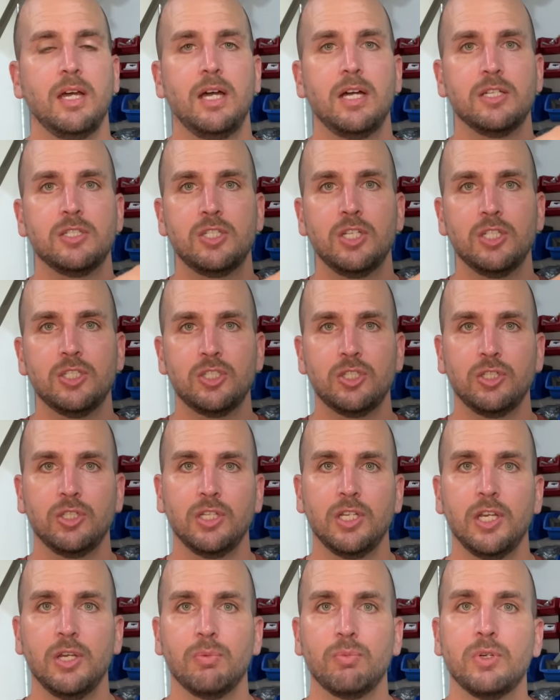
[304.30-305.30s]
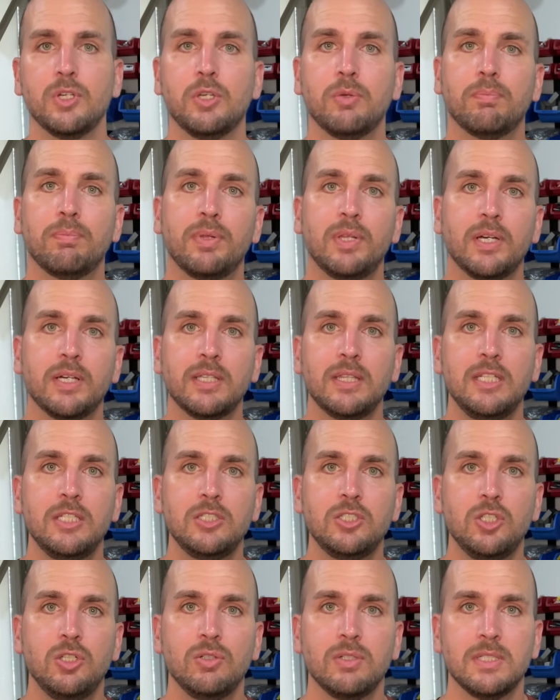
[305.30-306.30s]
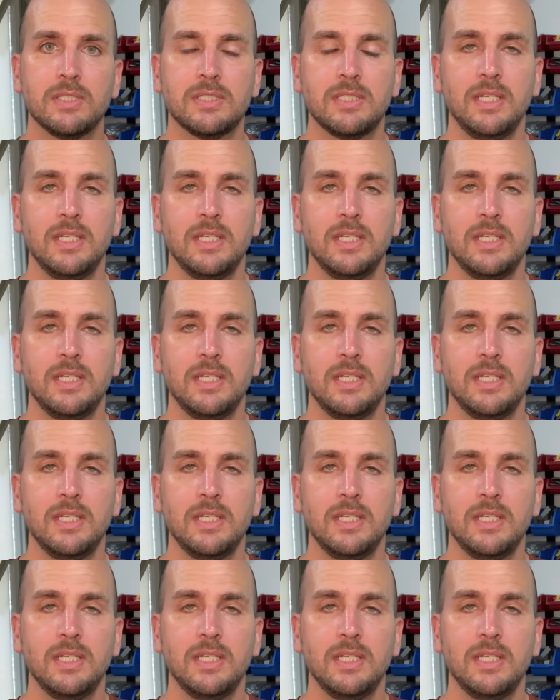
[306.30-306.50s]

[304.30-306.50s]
Additionally, when you plug these units